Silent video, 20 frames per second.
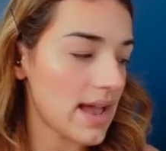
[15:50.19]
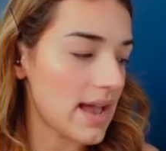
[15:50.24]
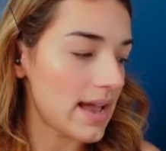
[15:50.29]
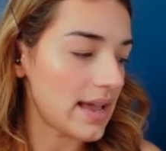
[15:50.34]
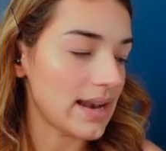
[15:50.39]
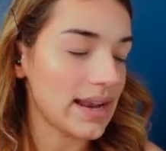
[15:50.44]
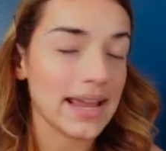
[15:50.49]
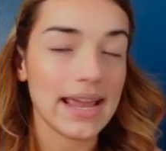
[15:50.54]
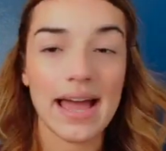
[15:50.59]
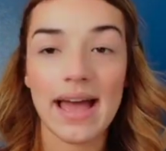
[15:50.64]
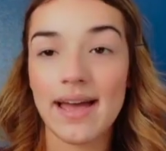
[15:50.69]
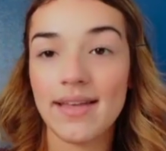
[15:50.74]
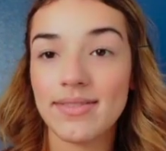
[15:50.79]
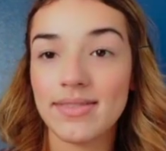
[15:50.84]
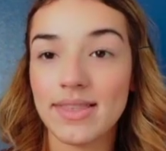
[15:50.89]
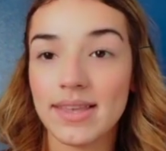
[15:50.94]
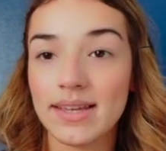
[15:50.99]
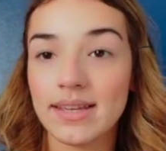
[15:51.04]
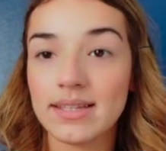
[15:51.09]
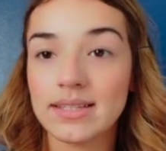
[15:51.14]
And I
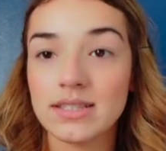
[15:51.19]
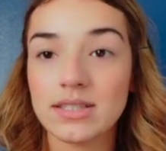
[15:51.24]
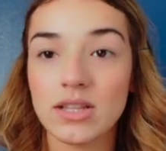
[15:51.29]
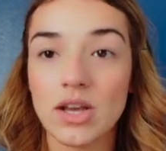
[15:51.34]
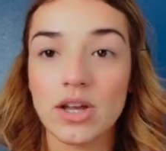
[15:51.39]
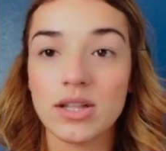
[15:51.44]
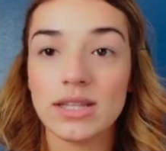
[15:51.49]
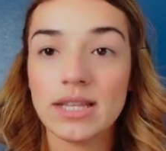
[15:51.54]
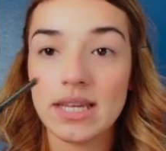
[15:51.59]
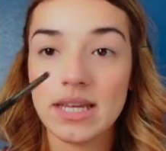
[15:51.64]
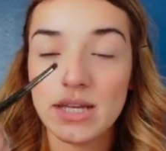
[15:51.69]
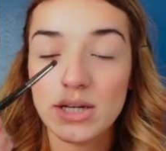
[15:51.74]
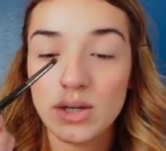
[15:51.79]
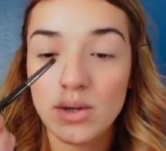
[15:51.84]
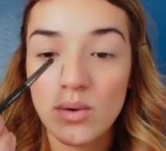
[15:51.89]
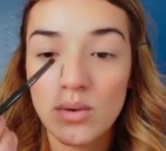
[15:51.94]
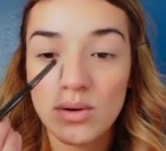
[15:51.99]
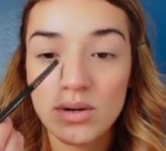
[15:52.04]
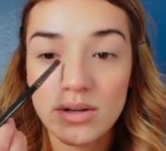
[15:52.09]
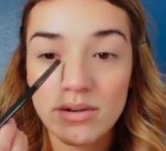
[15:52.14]
add this on the inner
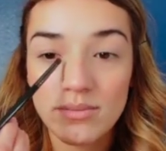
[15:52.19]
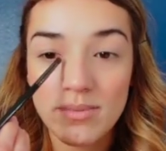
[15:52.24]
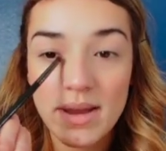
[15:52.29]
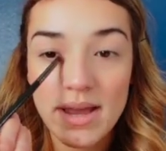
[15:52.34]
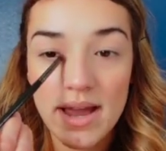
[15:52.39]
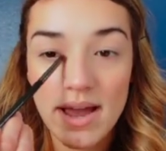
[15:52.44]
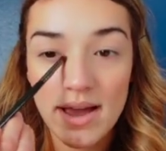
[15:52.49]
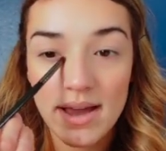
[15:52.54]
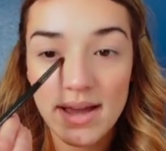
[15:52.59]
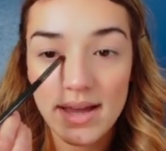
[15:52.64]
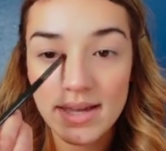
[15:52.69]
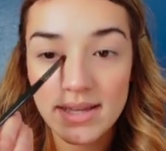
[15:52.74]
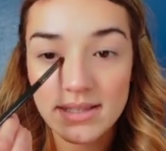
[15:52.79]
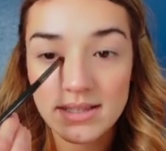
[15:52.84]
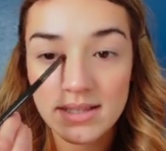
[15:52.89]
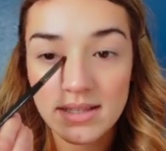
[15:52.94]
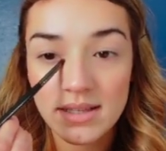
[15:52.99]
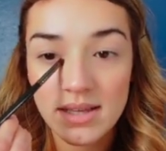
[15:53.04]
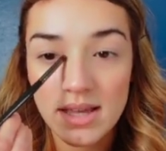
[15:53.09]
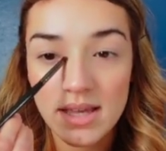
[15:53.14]
corner of my
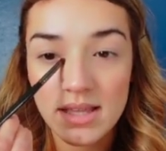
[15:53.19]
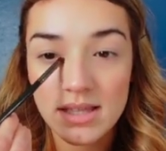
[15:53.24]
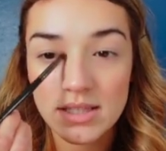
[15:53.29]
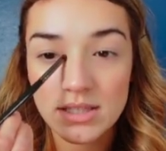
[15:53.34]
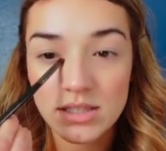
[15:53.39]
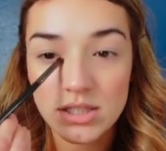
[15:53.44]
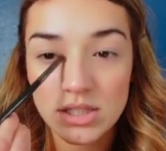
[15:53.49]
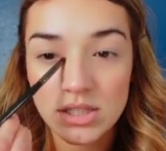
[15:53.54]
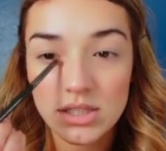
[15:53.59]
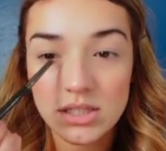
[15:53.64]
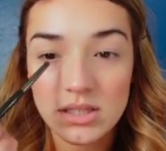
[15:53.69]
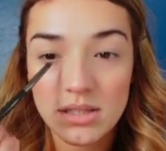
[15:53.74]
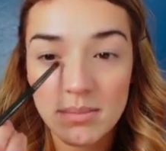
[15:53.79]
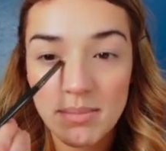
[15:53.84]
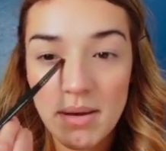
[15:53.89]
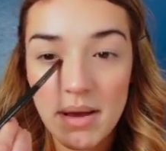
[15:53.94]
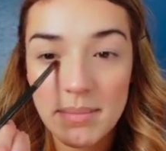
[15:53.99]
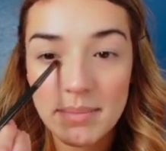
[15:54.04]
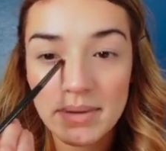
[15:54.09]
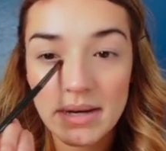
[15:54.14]
eyes. This is just to
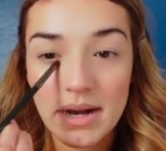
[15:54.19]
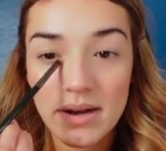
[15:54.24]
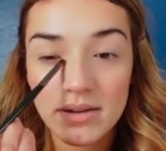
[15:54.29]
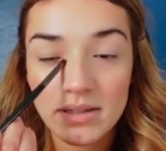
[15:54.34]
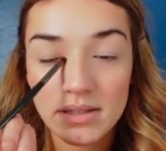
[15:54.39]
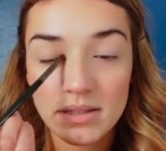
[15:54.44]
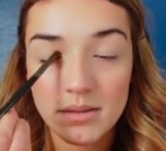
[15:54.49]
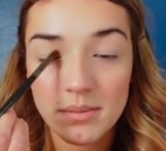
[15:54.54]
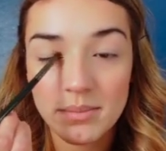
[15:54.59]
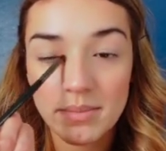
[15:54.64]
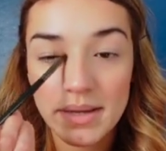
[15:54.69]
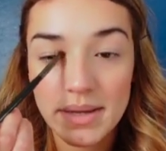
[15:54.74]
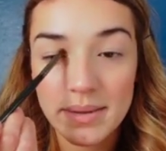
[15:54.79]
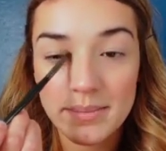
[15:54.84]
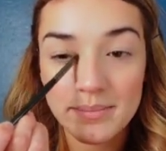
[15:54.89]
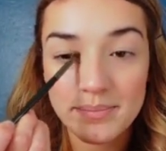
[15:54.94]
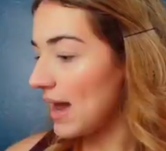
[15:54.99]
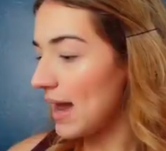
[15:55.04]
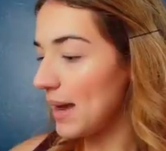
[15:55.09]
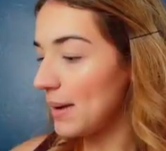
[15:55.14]
pop it out a little
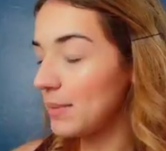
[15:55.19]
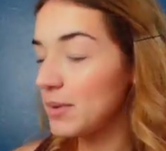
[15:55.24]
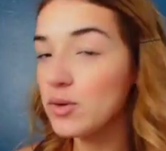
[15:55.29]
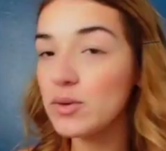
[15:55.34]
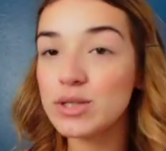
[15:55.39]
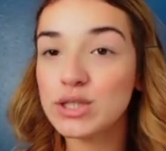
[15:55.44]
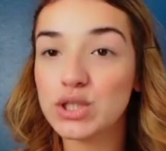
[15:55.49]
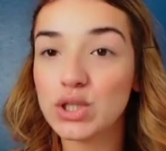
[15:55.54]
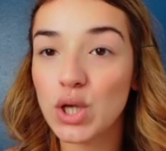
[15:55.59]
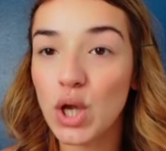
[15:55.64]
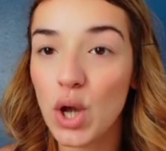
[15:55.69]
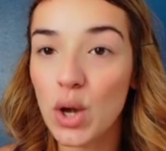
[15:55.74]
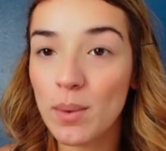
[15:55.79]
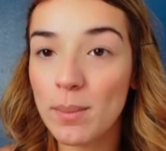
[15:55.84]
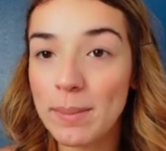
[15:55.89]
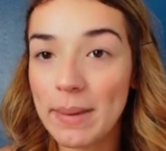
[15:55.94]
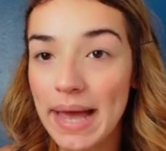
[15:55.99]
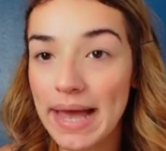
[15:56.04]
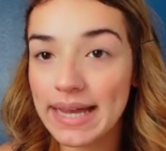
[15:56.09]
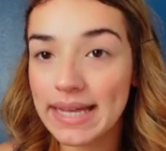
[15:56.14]
bit. I'm going to go
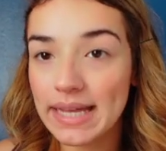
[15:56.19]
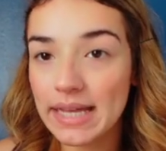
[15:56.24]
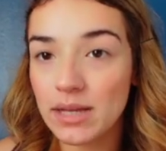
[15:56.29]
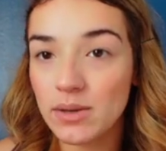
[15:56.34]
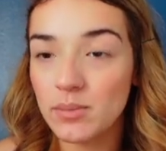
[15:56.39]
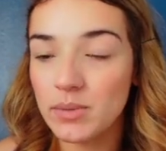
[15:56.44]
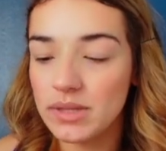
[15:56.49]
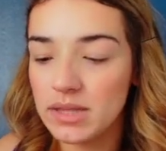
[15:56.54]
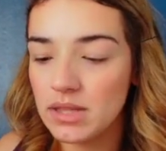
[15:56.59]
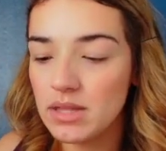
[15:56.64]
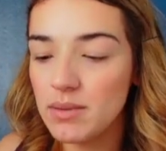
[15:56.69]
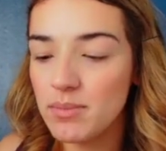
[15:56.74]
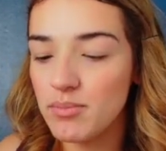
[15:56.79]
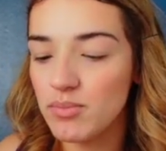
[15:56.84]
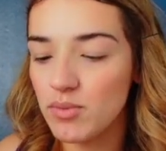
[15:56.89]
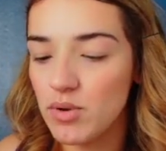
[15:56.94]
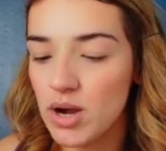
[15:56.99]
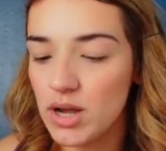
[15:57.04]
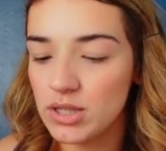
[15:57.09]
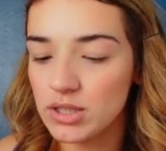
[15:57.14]
back in with the
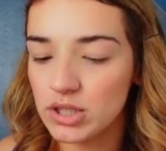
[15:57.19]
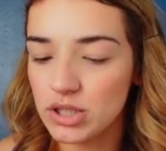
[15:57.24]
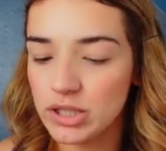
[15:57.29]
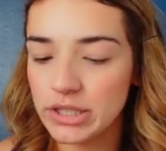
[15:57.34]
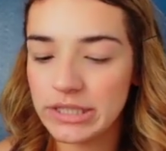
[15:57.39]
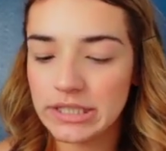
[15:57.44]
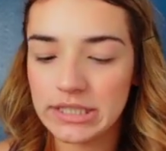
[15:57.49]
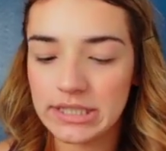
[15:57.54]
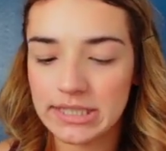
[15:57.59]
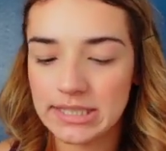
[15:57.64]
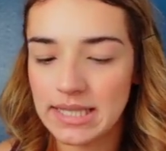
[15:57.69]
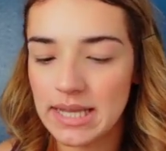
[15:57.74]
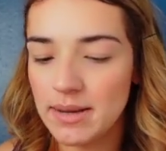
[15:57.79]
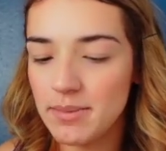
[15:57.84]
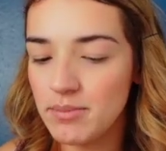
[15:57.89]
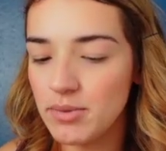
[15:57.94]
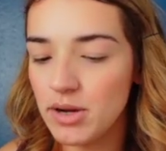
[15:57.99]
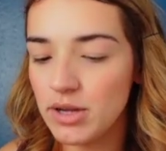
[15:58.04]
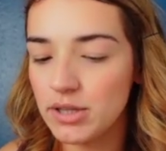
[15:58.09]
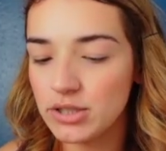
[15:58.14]
bronzer, the
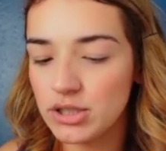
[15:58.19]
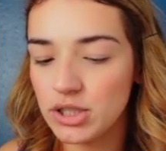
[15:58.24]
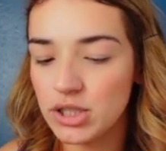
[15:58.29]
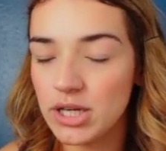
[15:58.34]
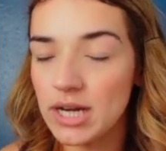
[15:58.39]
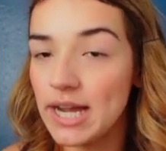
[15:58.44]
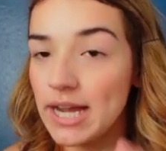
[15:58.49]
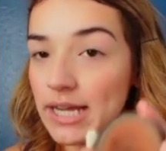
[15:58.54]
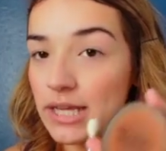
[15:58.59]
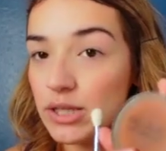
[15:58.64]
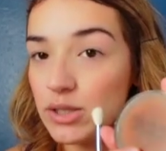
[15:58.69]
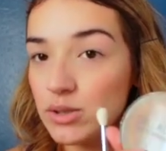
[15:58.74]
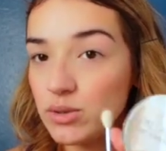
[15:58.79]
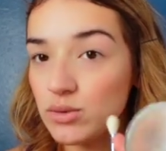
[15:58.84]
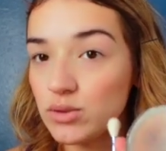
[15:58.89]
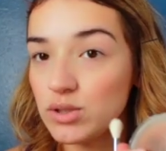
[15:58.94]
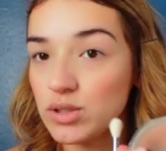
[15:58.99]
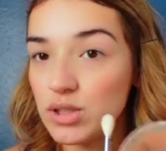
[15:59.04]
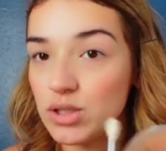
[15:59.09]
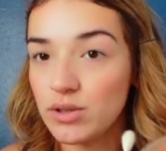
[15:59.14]
same bronzer I
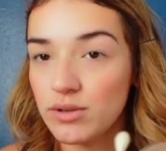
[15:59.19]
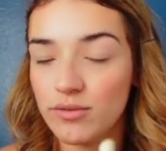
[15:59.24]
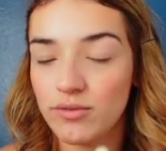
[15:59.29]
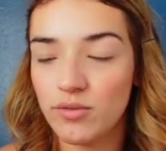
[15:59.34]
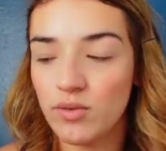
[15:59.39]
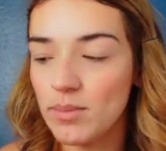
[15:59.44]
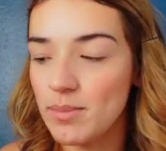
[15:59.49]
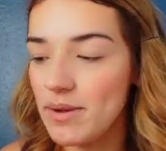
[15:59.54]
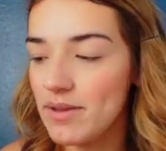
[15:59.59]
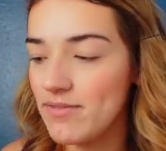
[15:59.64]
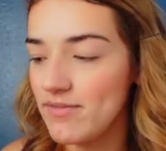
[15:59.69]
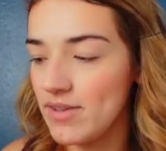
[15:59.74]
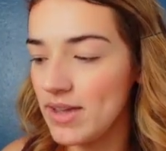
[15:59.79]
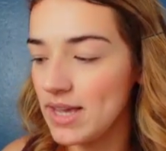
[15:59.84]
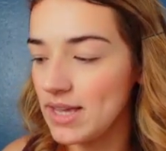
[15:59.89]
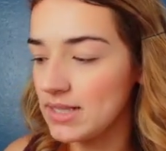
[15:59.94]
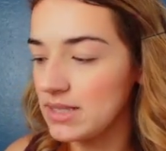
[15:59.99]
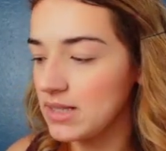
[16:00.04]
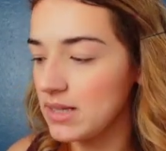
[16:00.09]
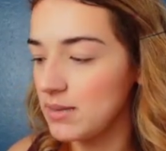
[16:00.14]
used for my
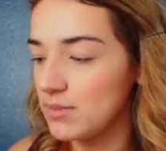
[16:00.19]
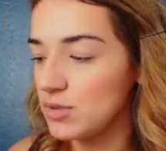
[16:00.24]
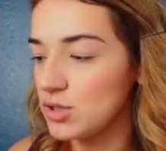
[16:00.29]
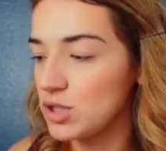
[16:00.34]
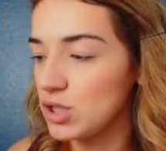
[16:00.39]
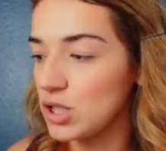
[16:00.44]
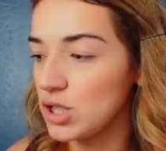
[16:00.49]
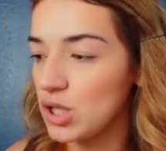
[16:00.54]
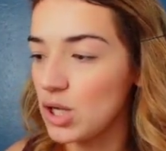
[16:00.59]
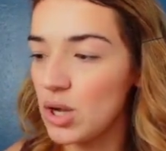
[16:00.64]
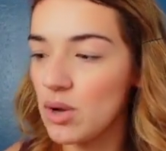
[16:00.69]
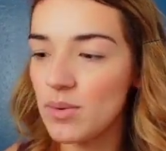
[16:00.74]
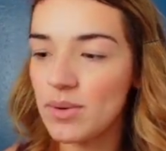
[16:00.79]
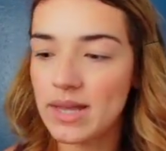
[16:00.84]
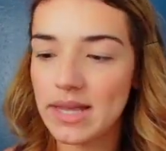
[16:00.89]
face. I'm just going to go